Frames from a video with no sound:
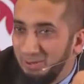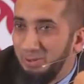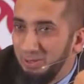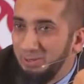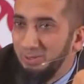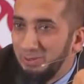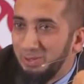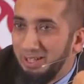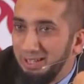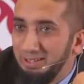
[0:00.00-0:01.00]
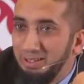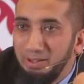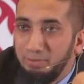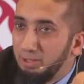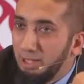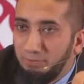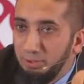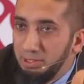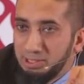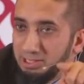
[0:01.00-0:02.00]
according to the Quran.
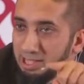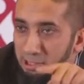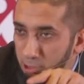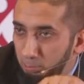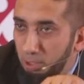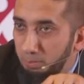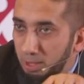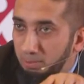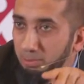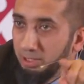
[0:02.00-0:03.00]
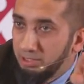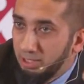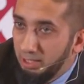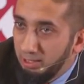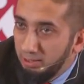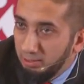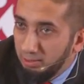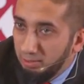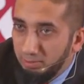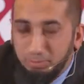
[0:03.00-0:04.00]
Forgetfulness is not a small problem, it is a
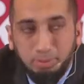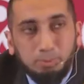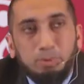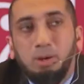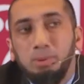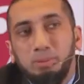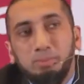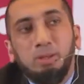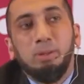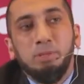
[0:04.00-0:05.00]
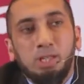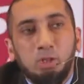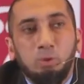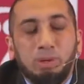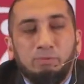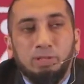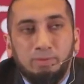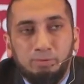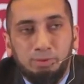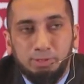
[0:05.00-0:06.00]
big problem. Now let me tell you about
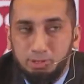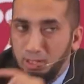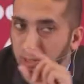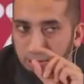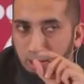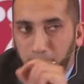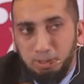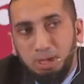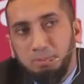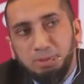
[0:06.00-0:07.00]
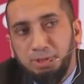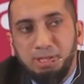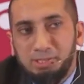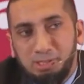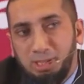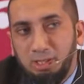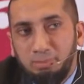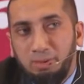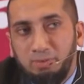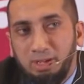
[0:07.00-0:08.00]
forgetfulness. A couple of comments are necessary
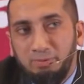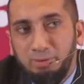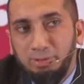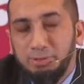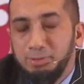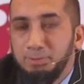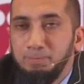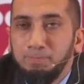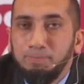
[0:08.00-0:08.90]
about forgetfulness.